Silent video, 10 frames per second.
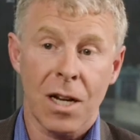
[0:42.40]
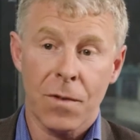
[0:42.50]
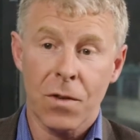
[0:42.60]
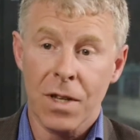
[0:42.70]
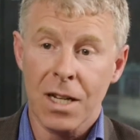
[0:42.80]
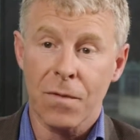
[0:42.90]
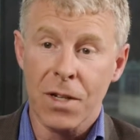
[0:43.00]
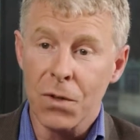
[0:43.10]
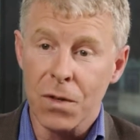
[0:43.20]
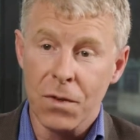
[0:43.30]
Now, if you think of a
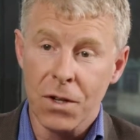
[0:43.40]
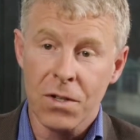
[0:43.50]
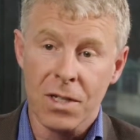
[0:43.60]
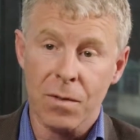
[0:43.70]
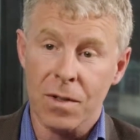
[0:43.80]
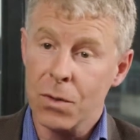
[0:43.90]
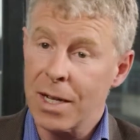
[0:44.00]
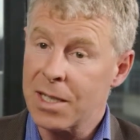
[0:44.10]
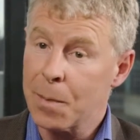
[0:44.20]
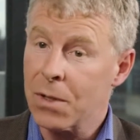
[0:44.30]
university with
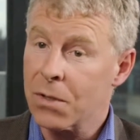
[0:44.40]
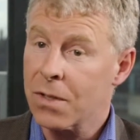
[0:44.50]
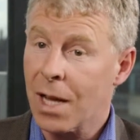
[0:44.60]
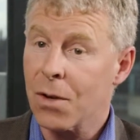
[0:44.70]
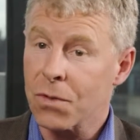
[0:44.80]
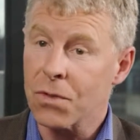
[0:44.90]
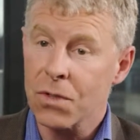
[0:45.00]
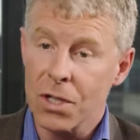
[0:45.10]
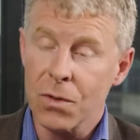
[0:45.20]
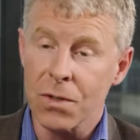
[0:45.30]
20,000+
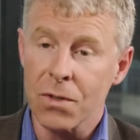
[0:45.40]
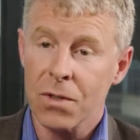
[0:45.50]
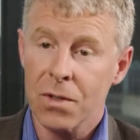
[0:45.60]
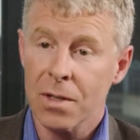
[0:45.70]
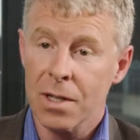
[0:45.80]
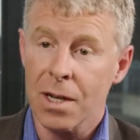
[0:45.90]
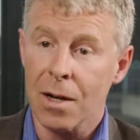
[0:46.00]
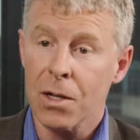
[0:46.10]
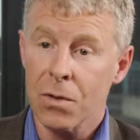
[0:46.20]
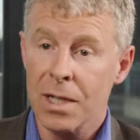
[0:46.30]
students,
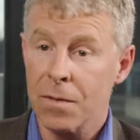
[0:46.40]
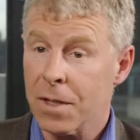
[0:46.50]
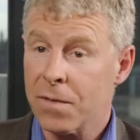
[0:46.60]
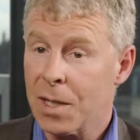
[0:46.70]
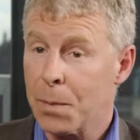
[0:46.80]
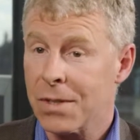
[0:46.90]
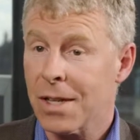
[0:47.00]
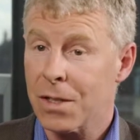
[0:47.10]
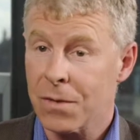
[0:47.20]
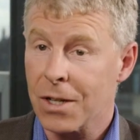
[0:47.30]
losing
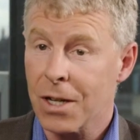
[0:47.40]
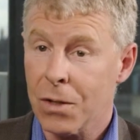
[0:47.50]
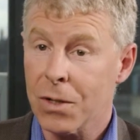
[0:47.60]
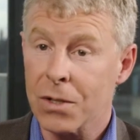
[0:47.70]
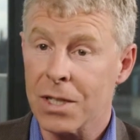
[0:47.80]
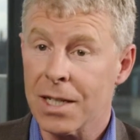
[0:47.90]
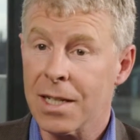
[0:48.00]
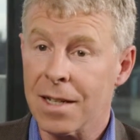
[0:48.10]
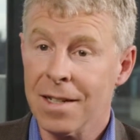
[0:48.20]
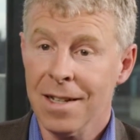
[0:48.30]
15% of your cohort a
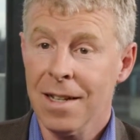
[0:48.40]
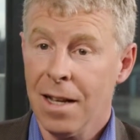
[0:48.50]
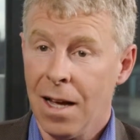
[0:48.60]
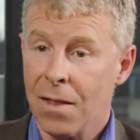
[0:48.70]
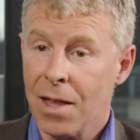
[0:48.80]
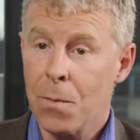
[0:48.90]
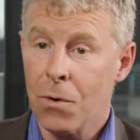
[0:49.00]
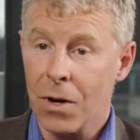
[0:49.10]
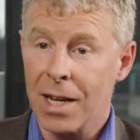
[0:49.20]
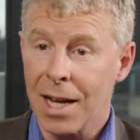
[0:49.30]
year and then
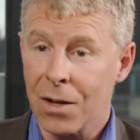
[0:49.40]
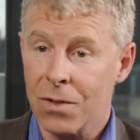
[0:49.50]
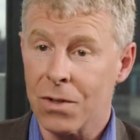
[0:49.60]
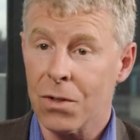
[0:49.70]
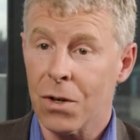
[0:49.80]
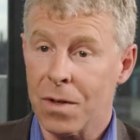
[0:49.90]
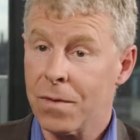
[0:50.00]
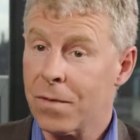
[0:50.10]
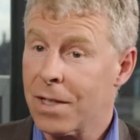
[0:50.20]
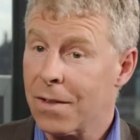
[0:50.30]
walking out of the door with
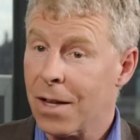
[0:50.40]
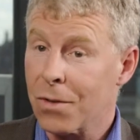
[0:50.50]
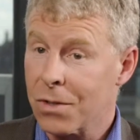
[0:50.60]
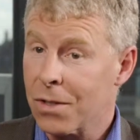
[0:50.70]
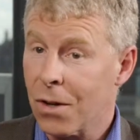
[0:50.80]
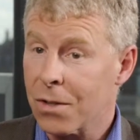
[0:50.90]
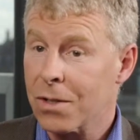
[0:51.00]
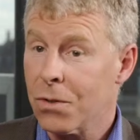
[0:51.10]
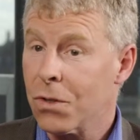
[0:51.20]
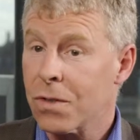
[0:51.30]
$15,000
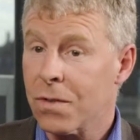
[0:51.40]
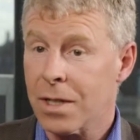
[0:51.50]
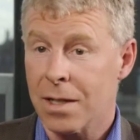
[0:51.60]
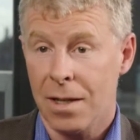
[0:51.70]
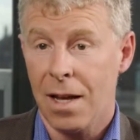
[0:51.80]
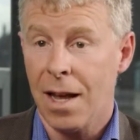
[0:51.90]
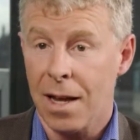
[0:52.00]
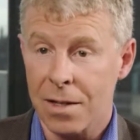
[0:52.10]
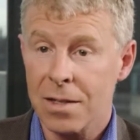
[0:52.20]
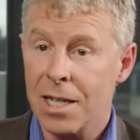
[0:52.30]
course fee
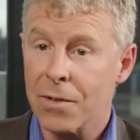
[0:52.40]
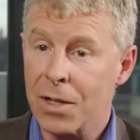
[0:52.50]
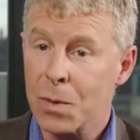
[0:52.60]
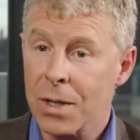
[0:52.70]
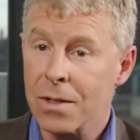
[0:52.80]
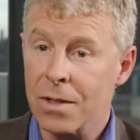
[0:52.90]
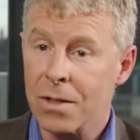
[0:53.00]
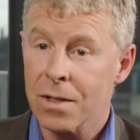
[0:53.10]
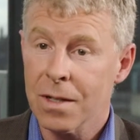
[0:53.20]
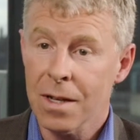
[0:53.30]
is serious
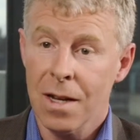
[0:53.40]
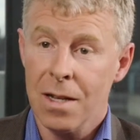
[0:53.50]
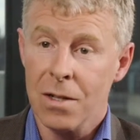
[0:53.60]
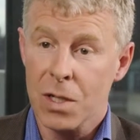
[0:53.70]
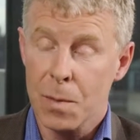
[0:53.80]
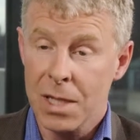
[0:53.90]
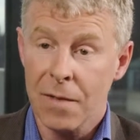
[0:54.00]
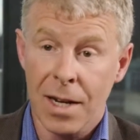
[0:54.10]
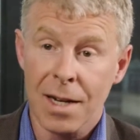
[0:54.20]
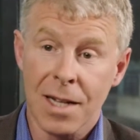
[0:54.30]
business. So a
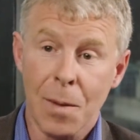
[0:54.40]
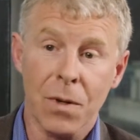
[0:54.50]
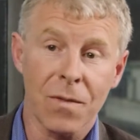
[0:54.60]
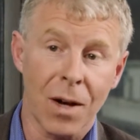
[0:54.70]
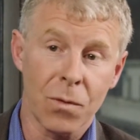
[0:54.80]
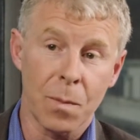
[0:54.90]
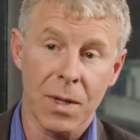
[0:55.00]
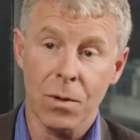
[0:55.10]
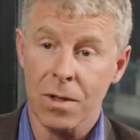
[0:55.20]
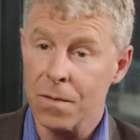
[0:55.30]
specific example of that would
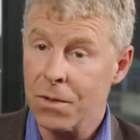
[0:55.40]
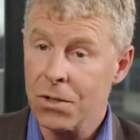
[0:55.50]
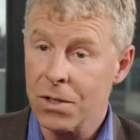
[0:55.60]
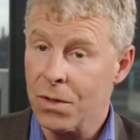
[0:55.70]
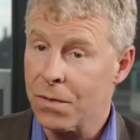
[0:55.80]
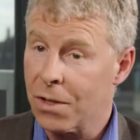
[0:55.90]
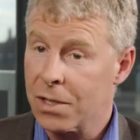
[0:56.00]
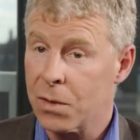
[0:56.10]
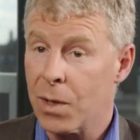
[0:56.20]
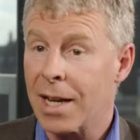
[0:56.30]
be one of the first
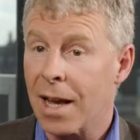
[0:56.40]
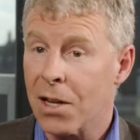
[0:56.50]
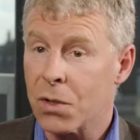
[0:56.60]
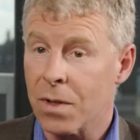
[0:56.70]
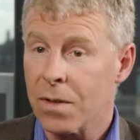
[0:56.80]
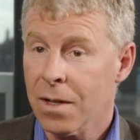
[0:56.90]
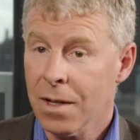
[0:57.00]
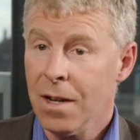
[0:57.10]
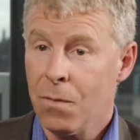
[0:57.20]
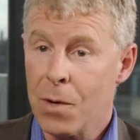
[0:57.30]
universities we engaged with.
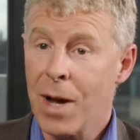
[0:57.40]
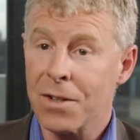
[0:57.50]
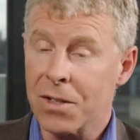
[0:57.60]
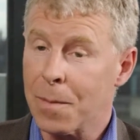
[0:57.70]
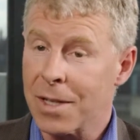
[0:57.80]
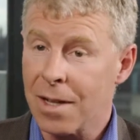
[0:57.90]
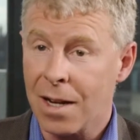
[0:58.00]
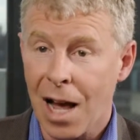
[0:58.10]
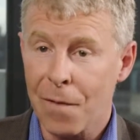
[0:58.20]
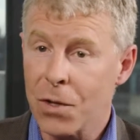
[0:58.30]
We went to them and said,
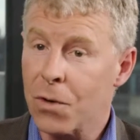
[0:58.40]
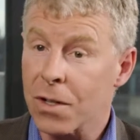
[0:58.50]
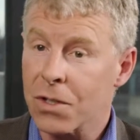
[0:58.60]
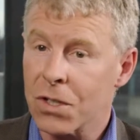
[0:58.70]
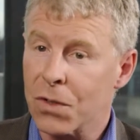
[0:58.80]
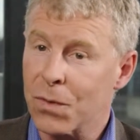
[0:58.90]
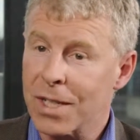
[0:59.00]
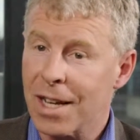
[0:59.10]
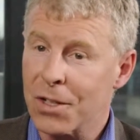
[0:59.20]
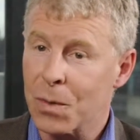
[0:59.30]
have you got a student
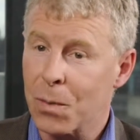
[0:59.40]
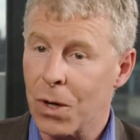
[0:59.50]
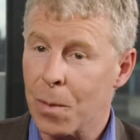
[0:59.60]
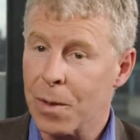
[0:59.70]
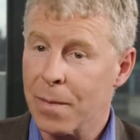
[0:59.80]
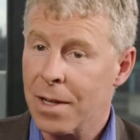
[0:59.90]
retention problem?